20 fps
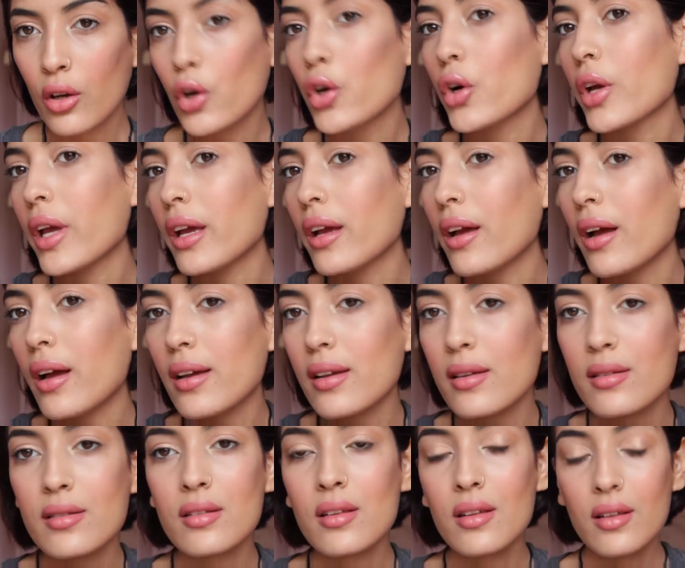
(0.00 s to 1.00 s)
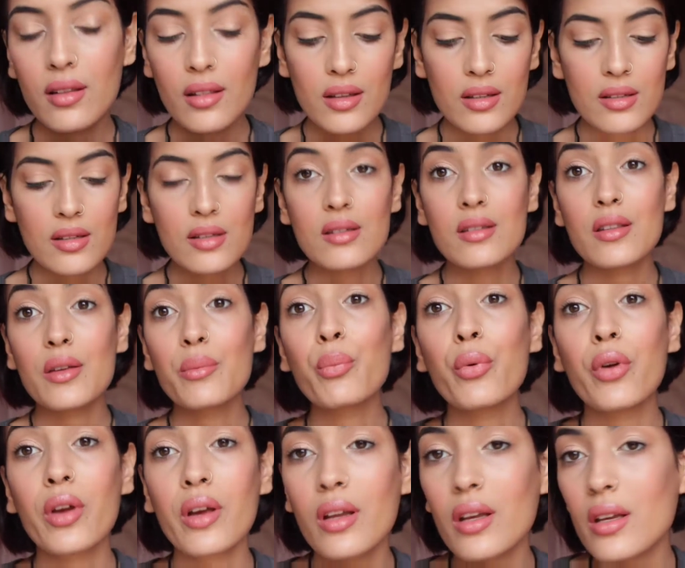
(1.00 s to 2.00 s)
Okay guys, this is the
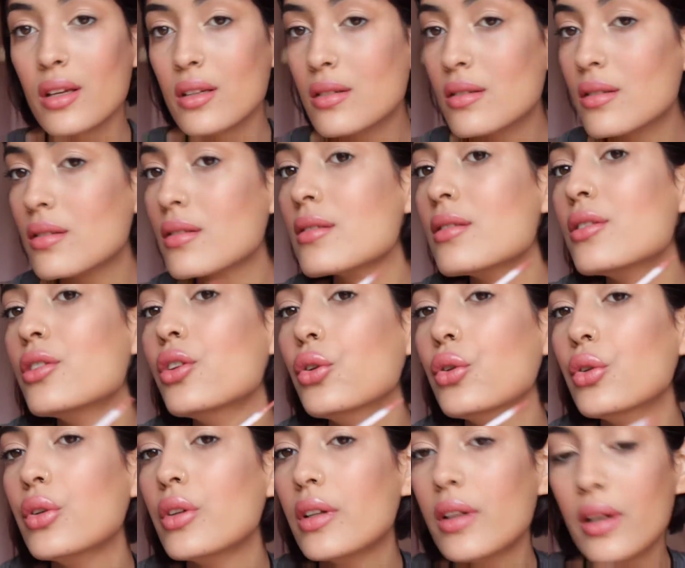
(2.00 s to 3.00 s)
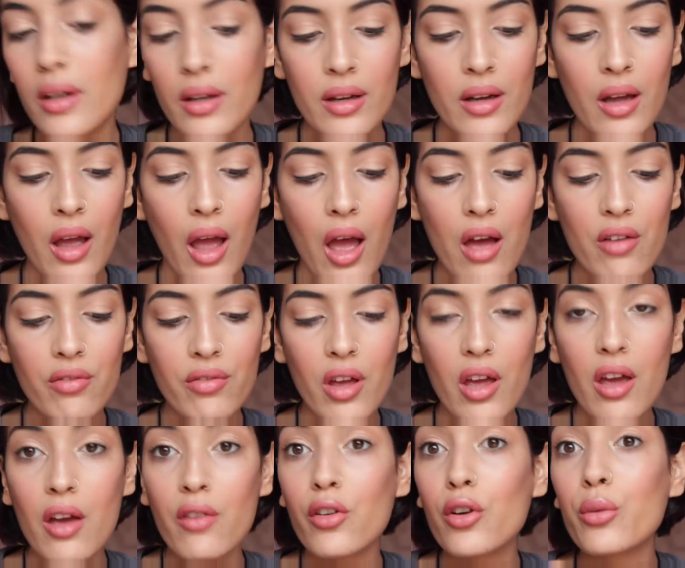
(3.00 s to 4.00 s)
prettiest nude I've
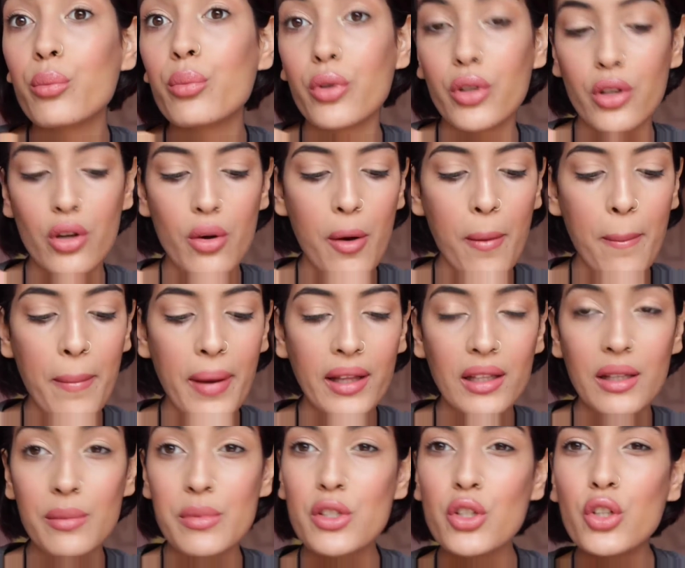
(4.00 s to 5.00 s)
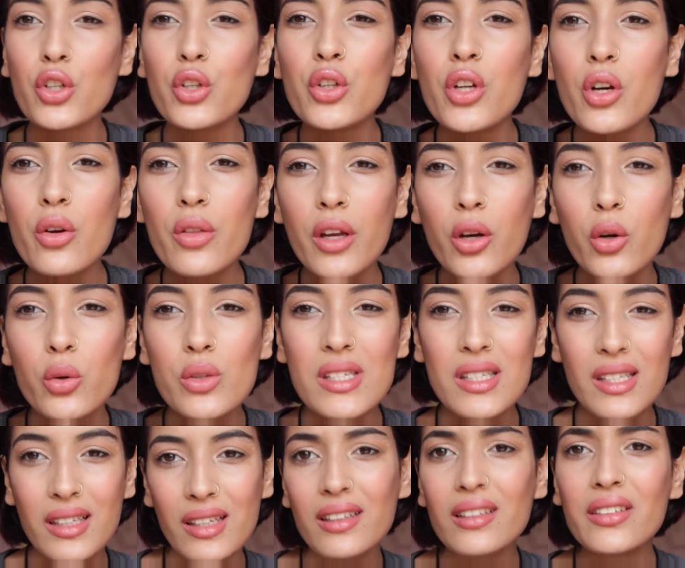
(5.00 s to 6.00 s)
ever put on my lips. Do you know the
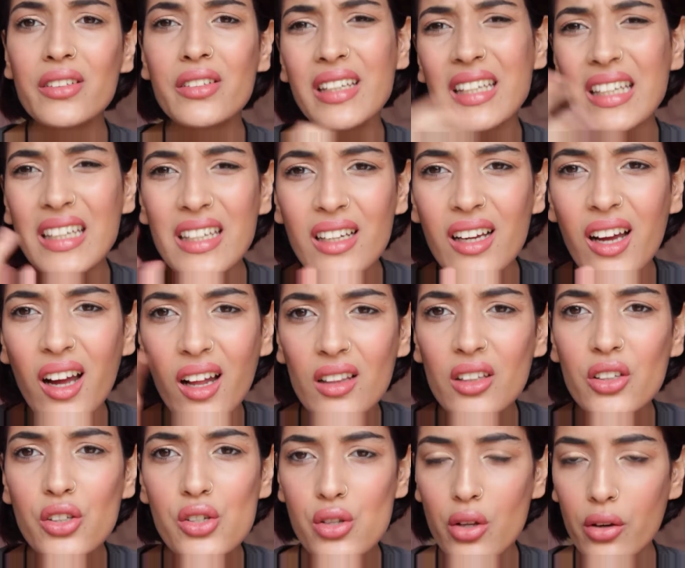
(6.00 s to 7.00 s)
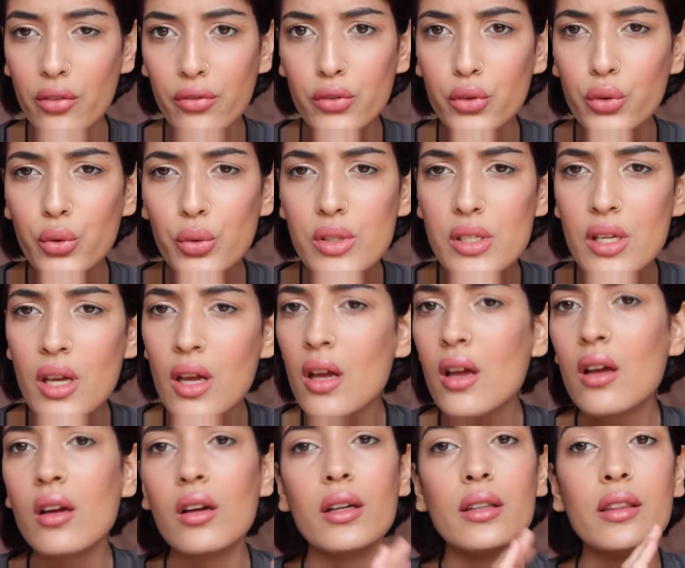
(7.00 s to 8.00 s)
concealer-y colors of nudes?
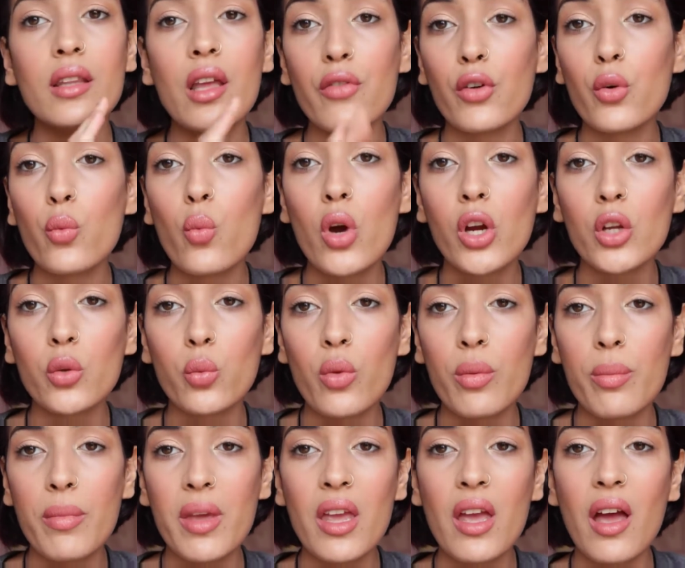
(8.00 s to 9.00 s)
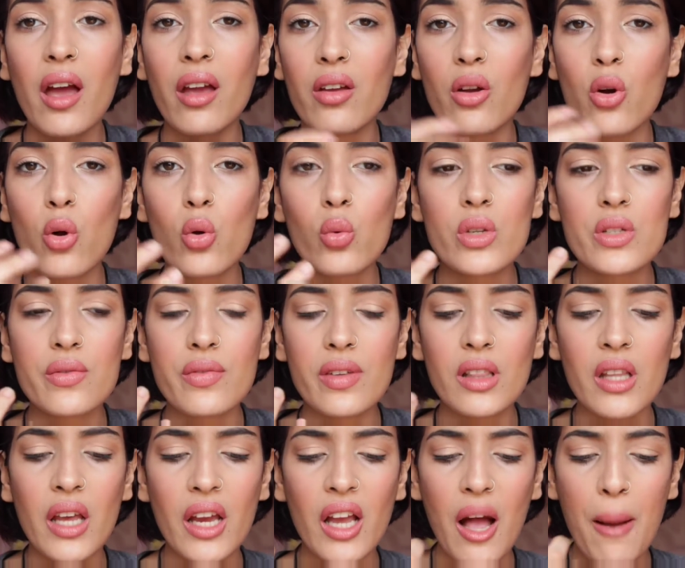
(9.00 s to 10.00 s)
It never worked with me. I always
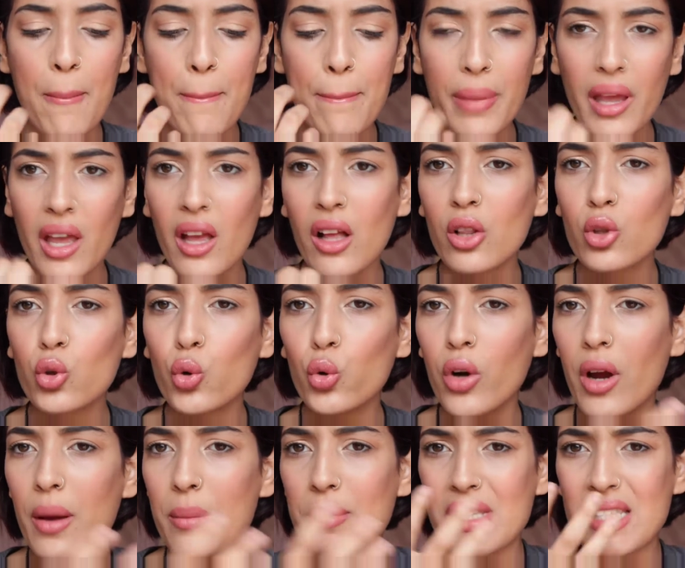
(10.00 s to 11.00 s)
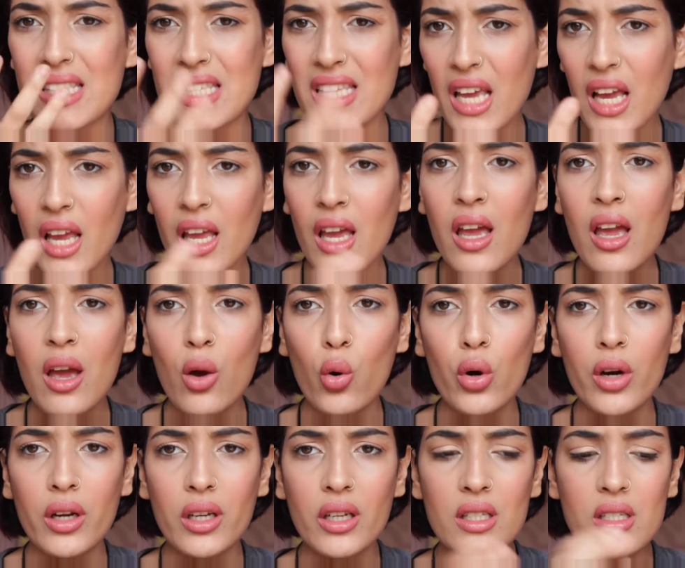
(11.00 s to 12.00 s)
feel like I'm pale or I'm sick
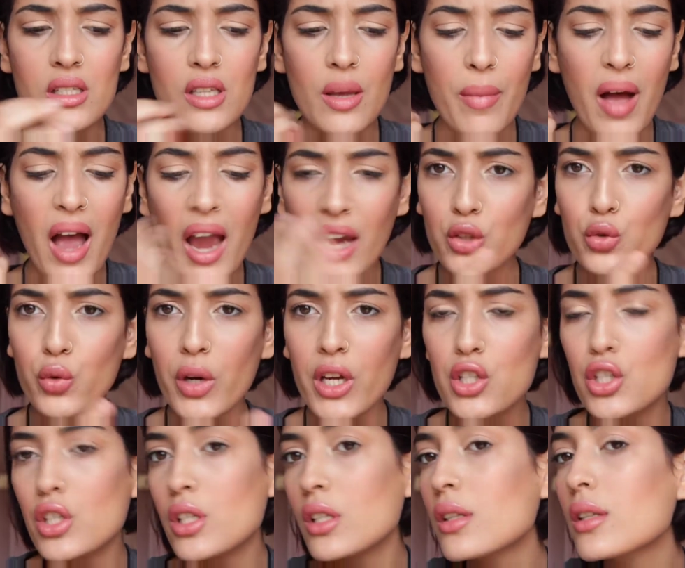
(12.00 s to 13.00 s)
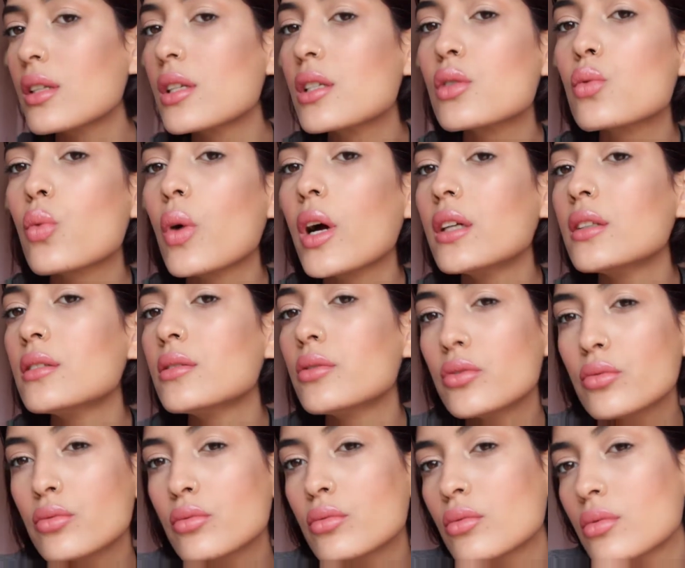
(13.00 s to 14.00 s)
or I need some hydration. This one,
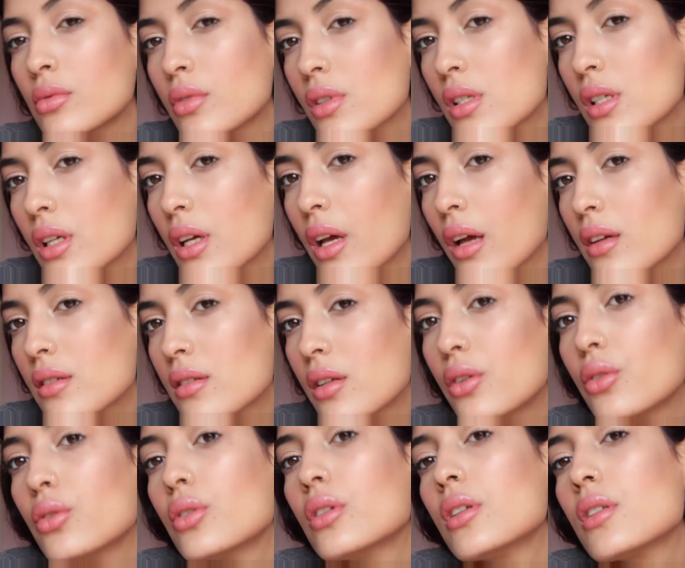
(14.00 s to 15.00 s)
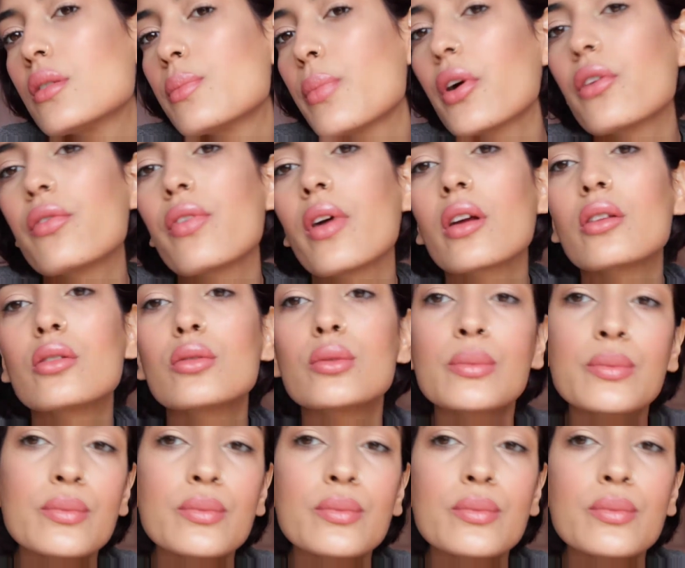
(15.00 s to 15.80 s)
see guys, the nude, it's perfect.